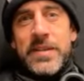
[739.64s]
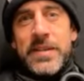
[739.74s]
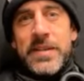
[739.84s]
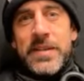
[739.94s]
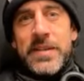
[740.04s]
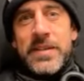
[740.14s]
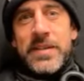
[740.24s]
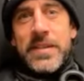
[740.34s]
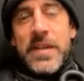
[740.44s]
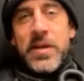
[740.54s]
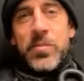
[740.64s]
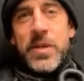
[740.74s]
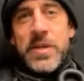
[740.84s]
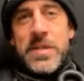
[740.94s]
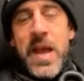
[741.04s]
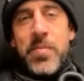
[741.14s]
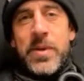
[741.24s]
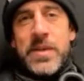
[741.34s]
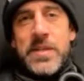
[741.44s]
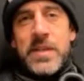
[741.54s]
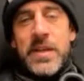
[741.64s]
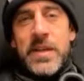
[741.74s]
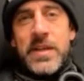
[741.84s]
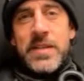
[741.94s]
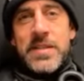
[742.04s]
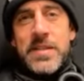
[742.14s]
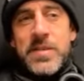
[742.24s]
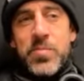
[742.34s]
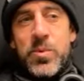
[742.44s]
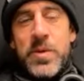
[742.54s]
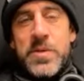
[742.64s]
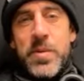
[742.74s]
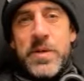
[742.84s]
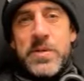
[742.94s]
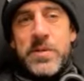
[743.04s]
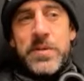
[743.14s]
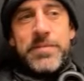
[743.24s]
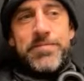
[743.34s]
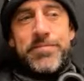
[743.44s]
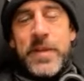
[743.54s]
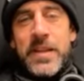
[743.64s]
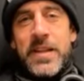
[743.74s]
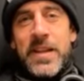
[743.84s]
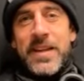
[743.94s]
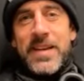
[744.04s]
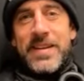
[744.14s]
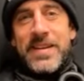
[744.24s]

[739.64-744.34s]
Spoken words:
him and his happiness today is pretty special, and nothing like